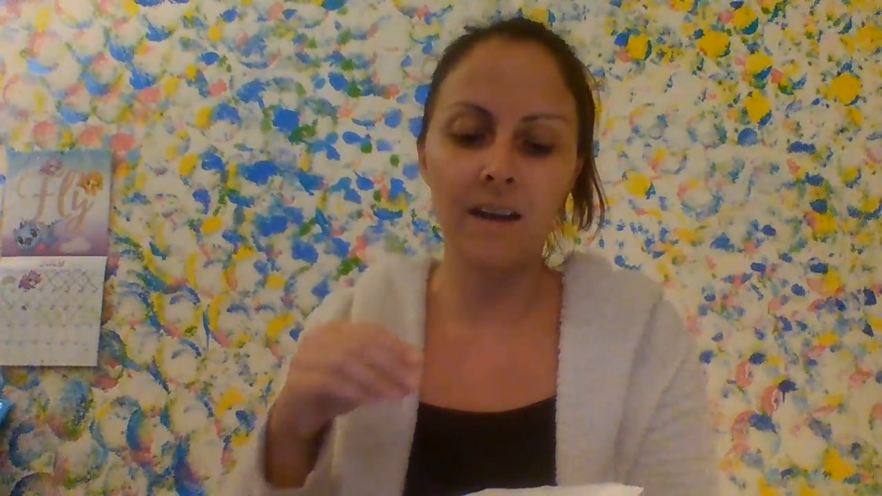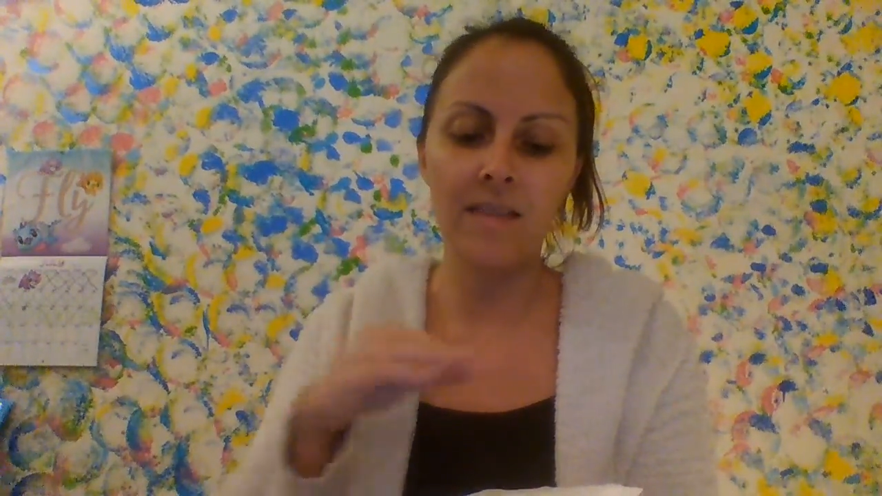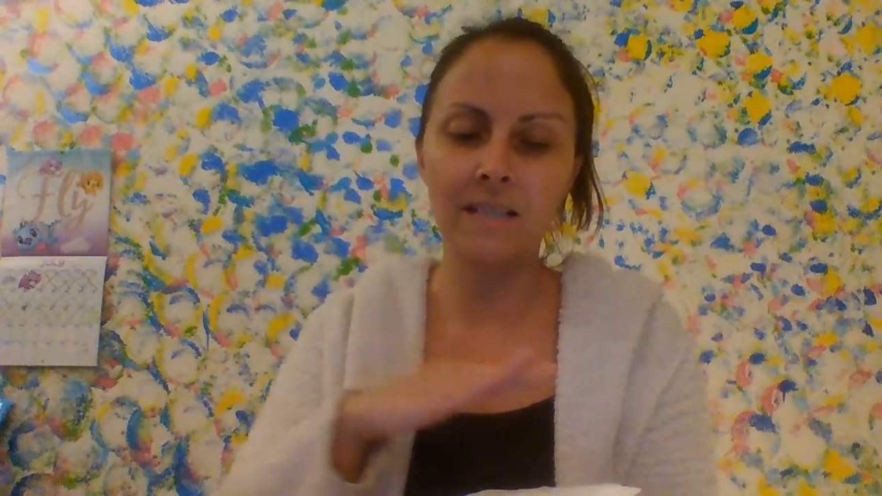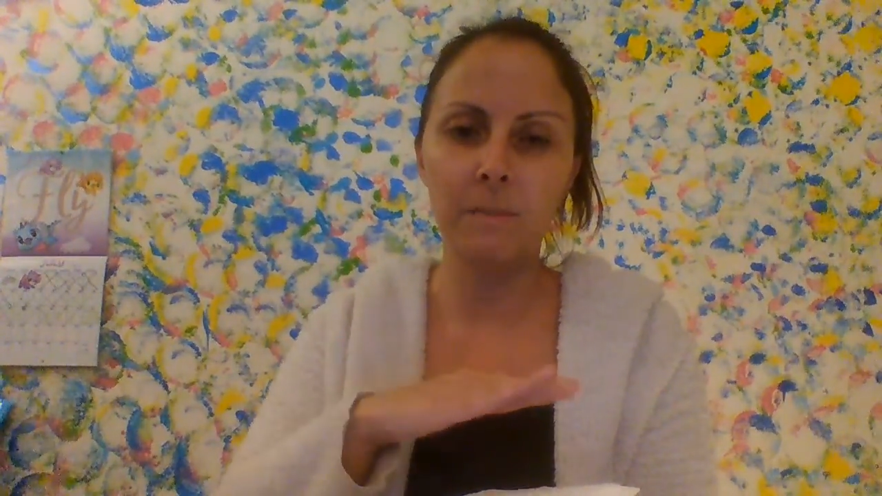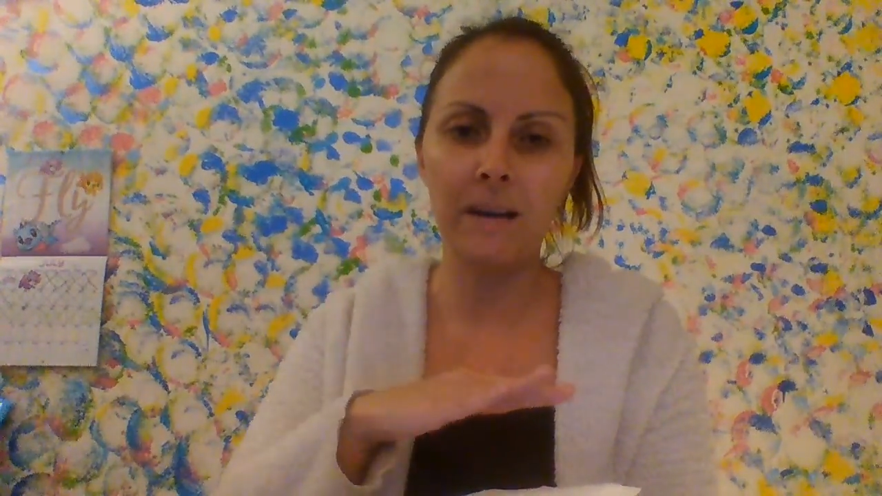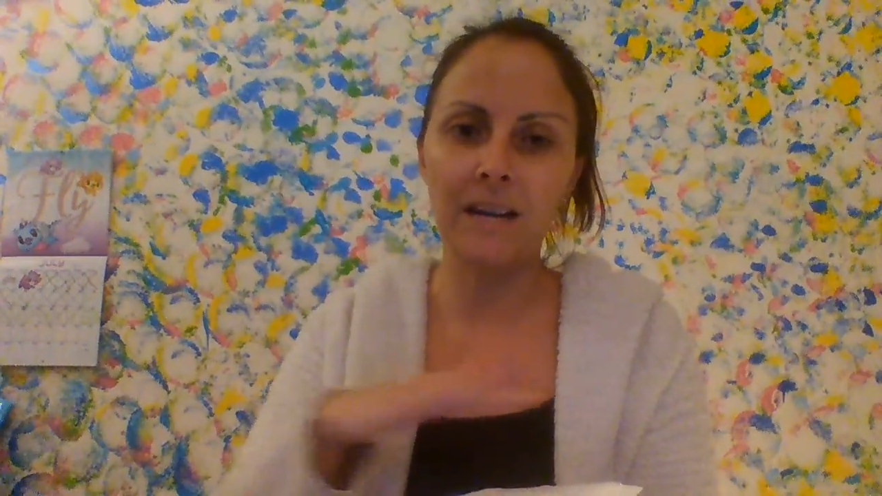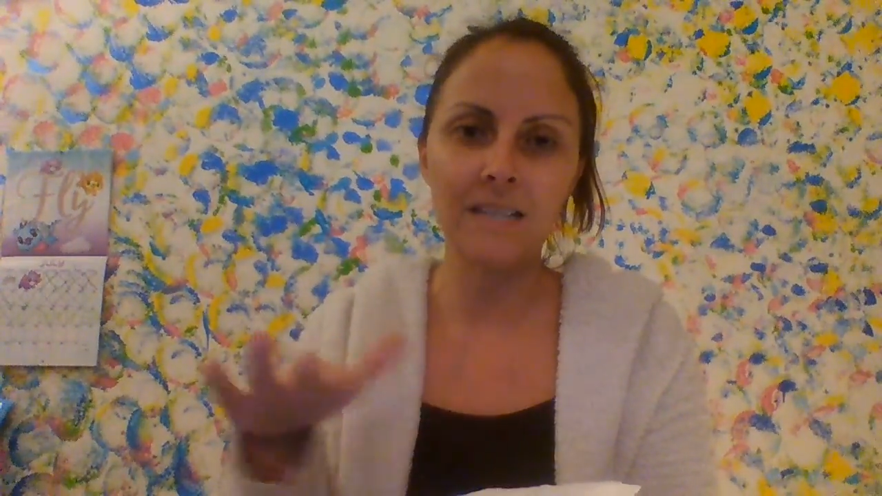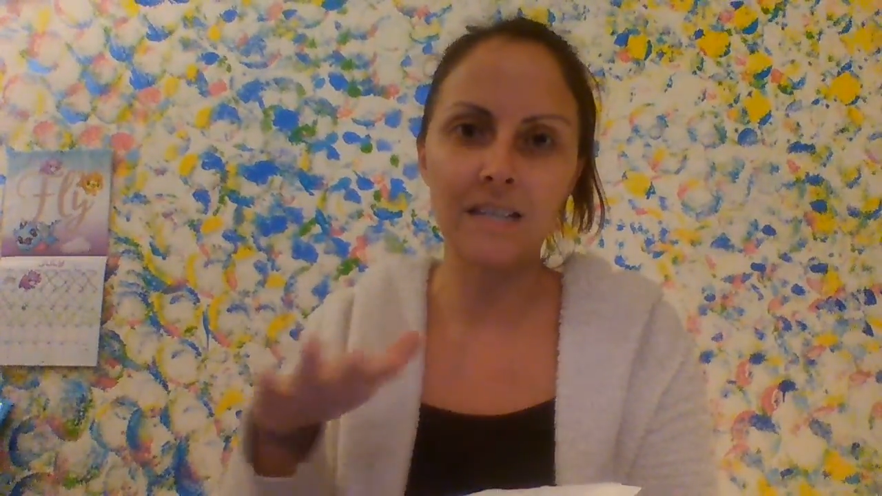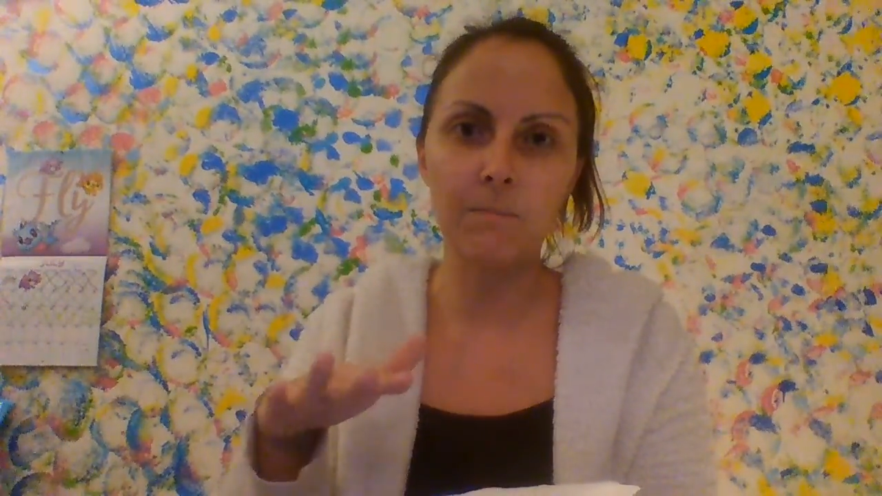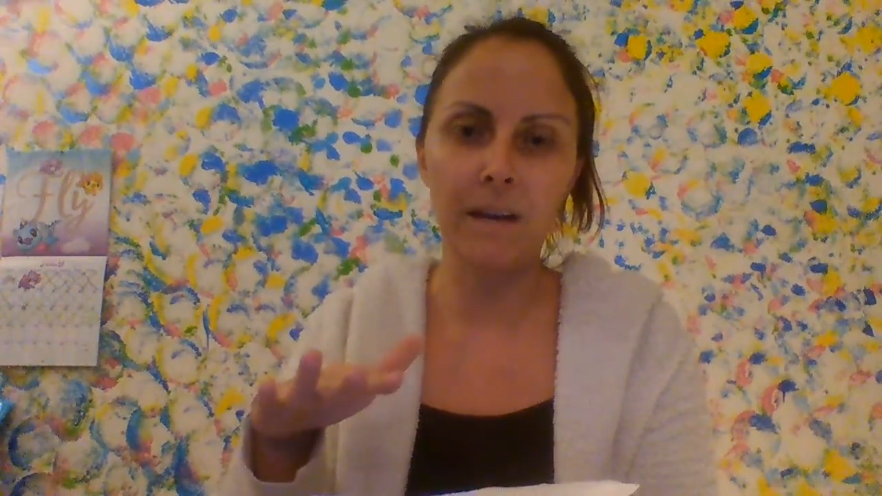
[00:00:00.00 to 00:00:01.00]
and that's
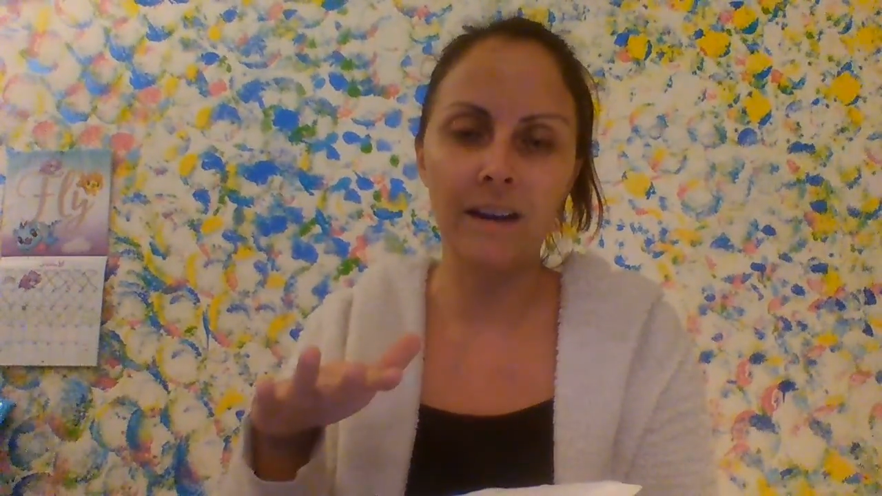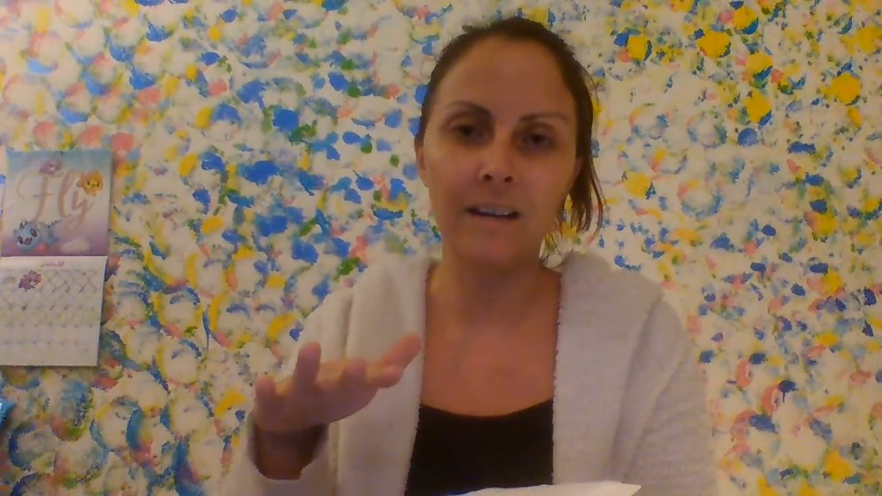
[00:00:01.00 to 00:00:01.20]
because it's being